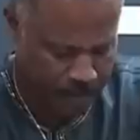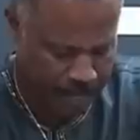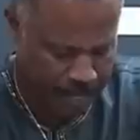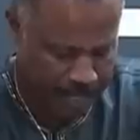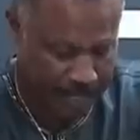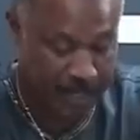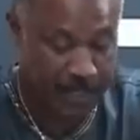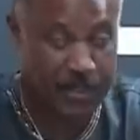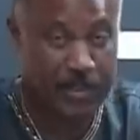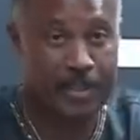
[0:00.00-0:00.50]

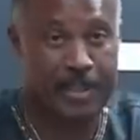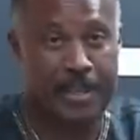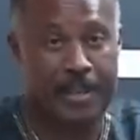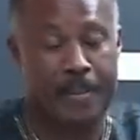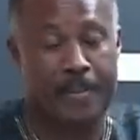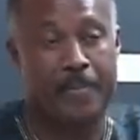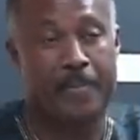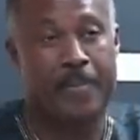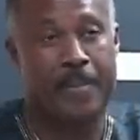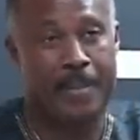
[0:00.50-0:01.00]
is,
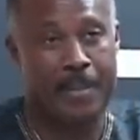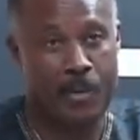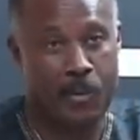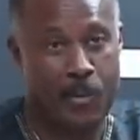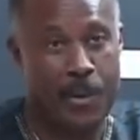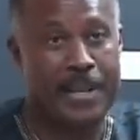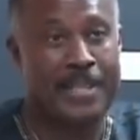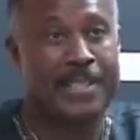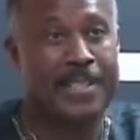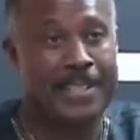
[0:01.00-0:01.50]
the
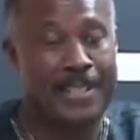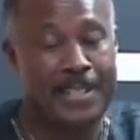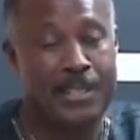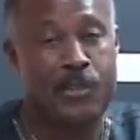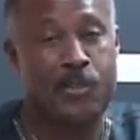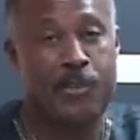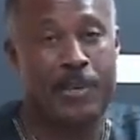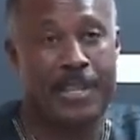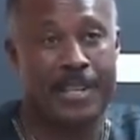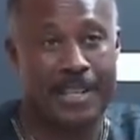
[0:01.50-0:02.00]
West Indies
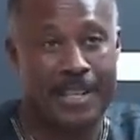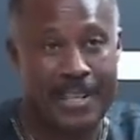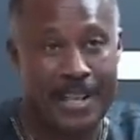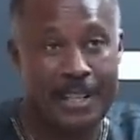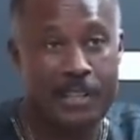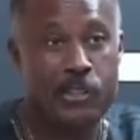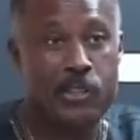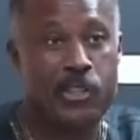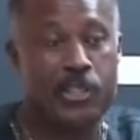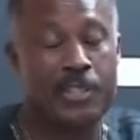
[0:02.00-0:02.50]
cricket
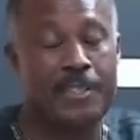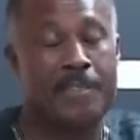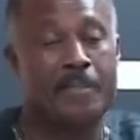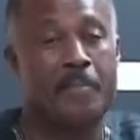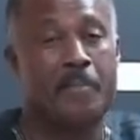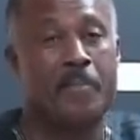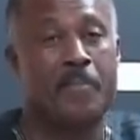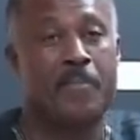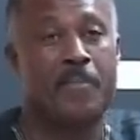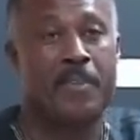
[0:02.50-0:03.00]
culture
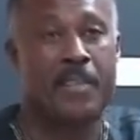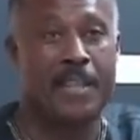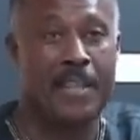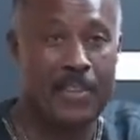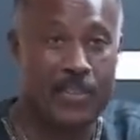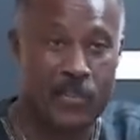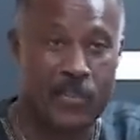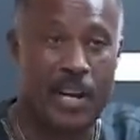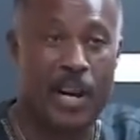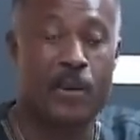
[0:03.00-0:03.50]

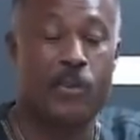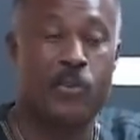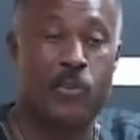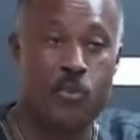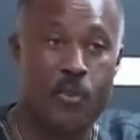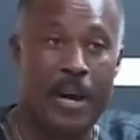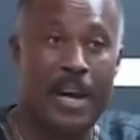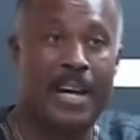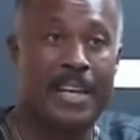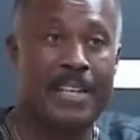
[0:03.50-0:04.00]
is now
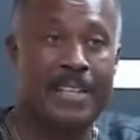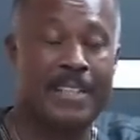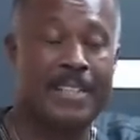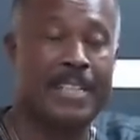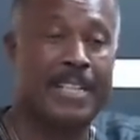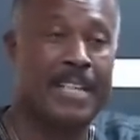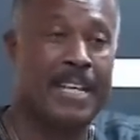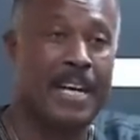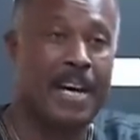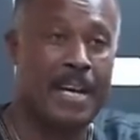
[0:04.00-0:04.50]
trying
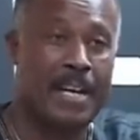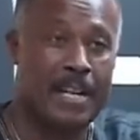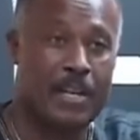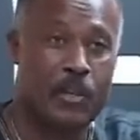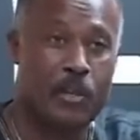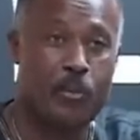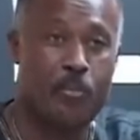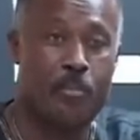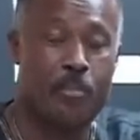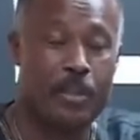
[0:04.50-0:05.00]

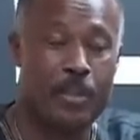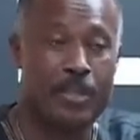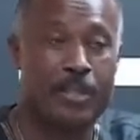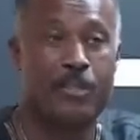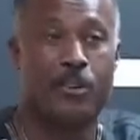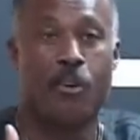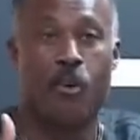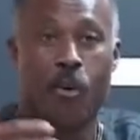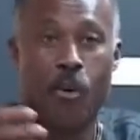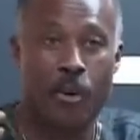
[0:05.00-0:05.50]
to put
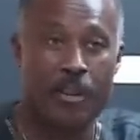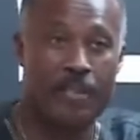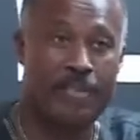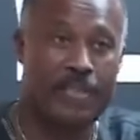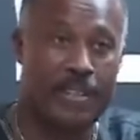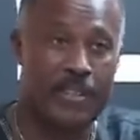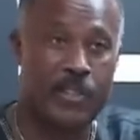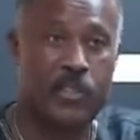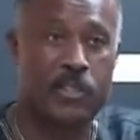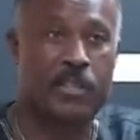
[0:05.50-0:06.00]
all of
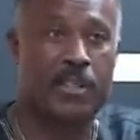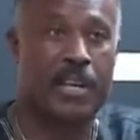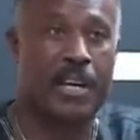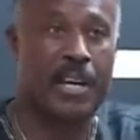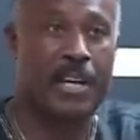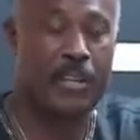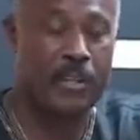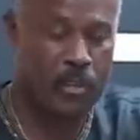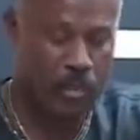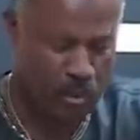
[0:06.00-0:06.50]
this
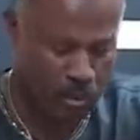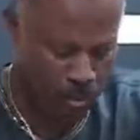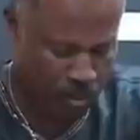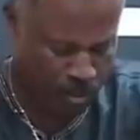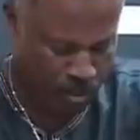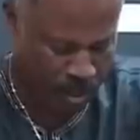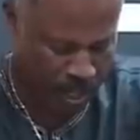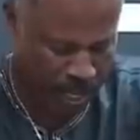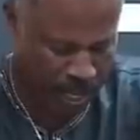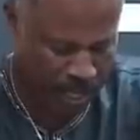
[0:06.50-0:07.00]

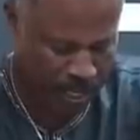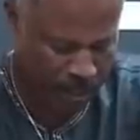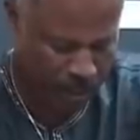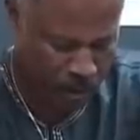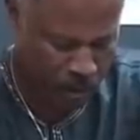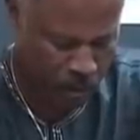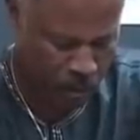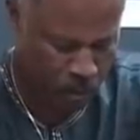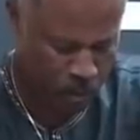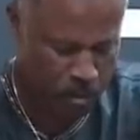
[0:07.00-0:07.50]
into
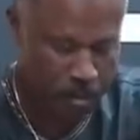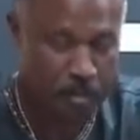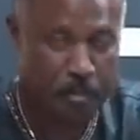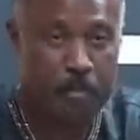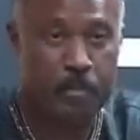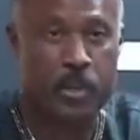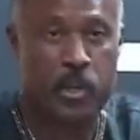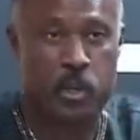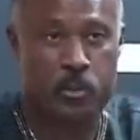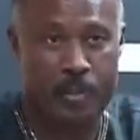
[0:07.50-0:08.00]

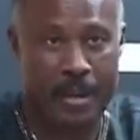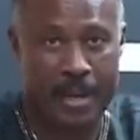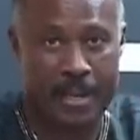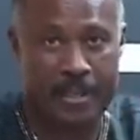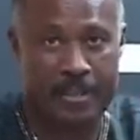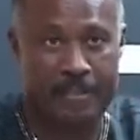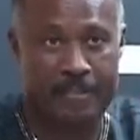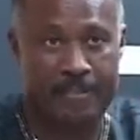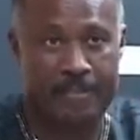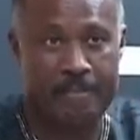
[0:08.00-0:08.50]

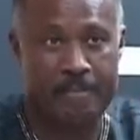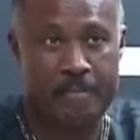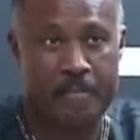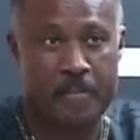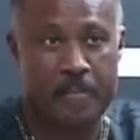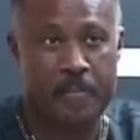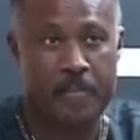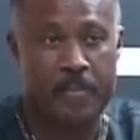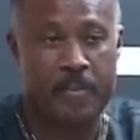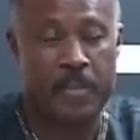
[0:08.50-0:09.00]
perspective.
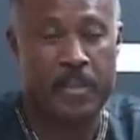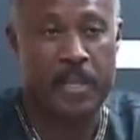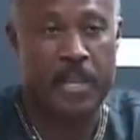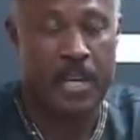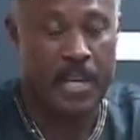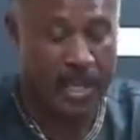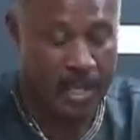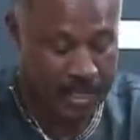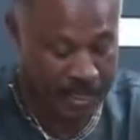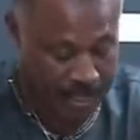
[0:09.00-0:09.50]

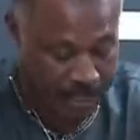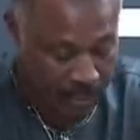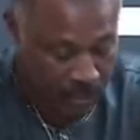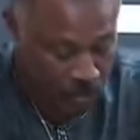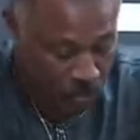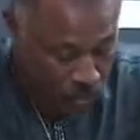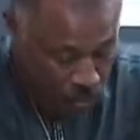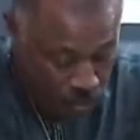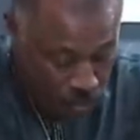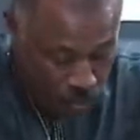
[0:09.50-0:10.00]
Is it
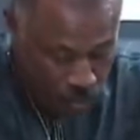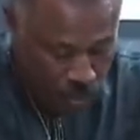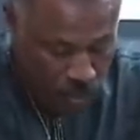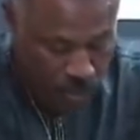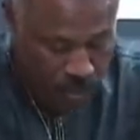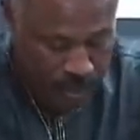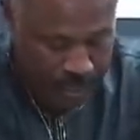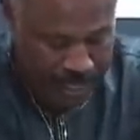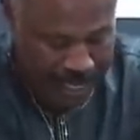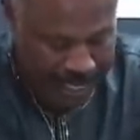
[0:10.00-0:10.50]
true
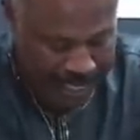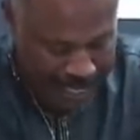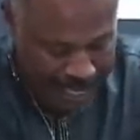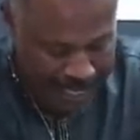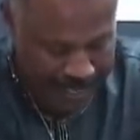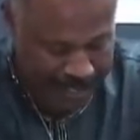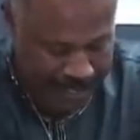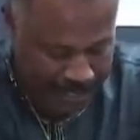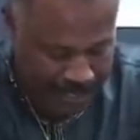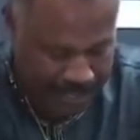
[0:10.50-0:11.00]
that
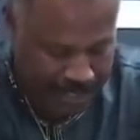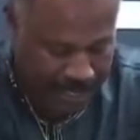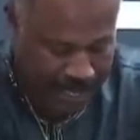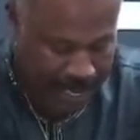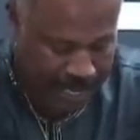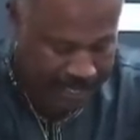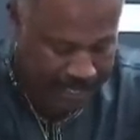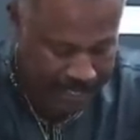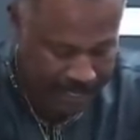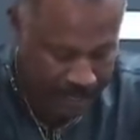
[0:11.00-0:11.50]
as a
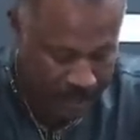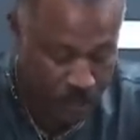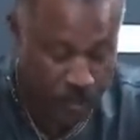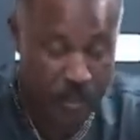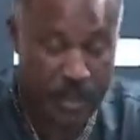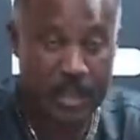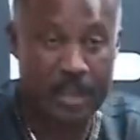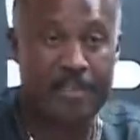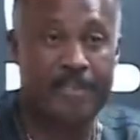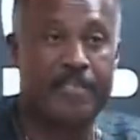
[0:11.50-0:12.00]
society
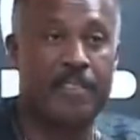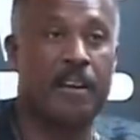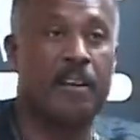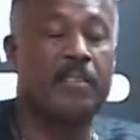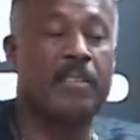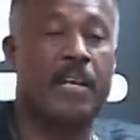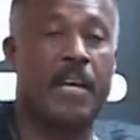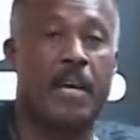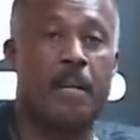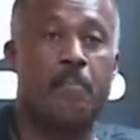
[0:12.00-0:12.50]
we have
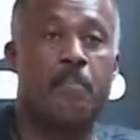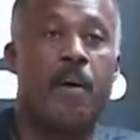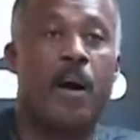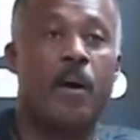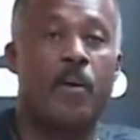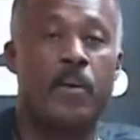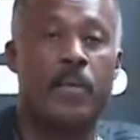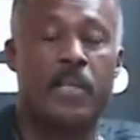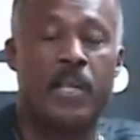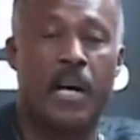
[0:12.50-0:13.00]
not
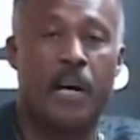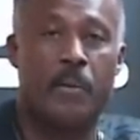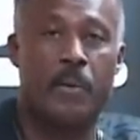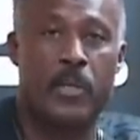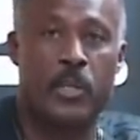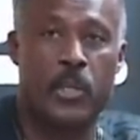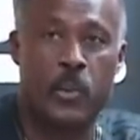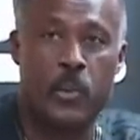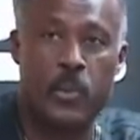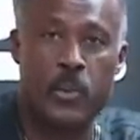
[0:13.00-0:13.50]
empowered our
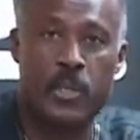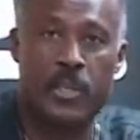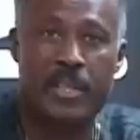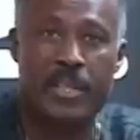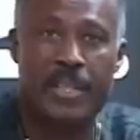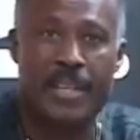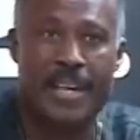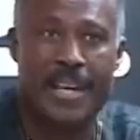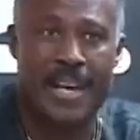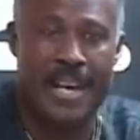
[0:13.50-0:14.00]
youth,
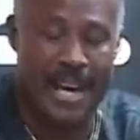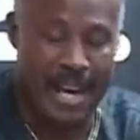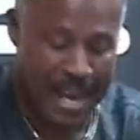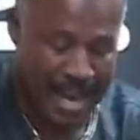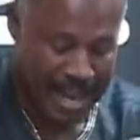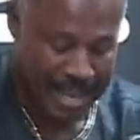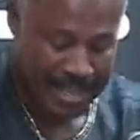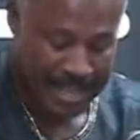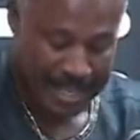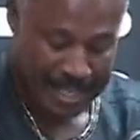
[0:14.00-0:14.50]

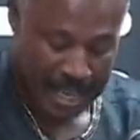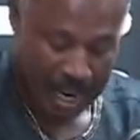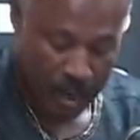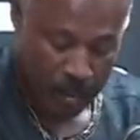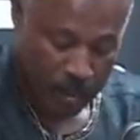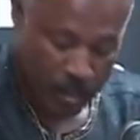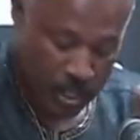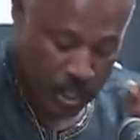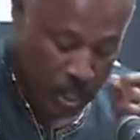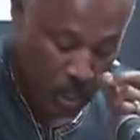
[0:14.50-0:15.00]
and that
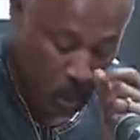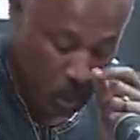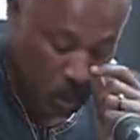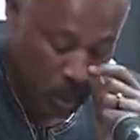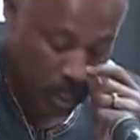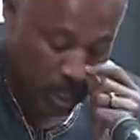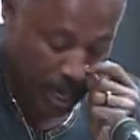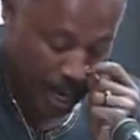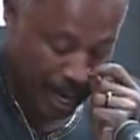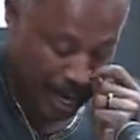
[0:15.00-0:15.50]
our
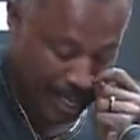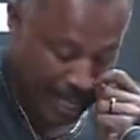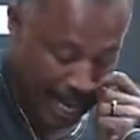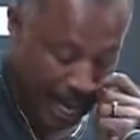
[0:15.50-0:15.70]
youth are now